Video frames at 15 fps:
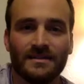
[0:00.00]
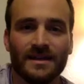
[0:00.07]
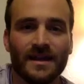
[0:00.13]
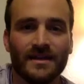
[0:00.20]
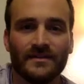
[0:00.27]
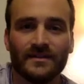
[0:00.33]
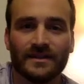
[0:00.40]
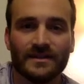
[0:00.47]

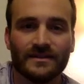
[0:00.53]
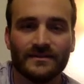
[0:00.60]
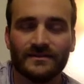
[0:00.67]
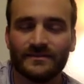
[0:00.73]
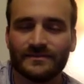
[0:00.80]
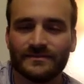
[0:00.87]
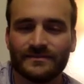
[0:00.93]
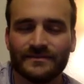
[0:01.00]
life kind of
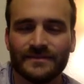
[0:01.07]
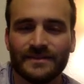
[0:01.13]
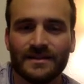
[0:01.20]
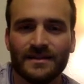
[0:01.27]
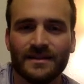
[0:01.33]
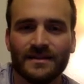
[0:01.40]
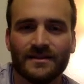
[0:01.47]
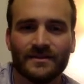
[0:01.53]
in
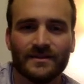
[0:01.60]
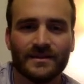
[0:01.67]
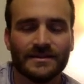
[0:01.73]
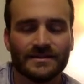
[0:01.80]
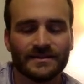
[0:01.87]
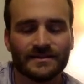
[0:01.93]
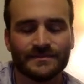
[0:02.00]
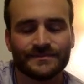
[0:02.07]
another way.
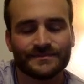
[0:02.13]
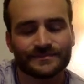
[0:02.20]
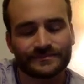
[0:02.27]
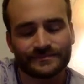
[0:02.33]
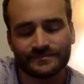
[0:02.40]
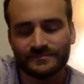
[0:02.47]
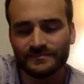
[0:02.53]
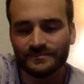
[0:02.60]
So
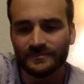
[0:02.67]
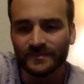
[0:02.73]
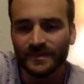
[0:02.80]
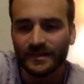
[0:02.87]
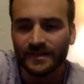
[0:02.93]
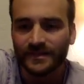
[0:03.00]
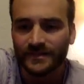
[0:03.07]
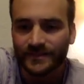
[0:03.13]

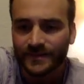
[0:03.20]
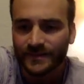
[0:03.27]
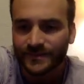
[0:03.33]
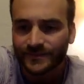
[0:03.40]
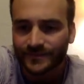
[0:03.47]
I don't know.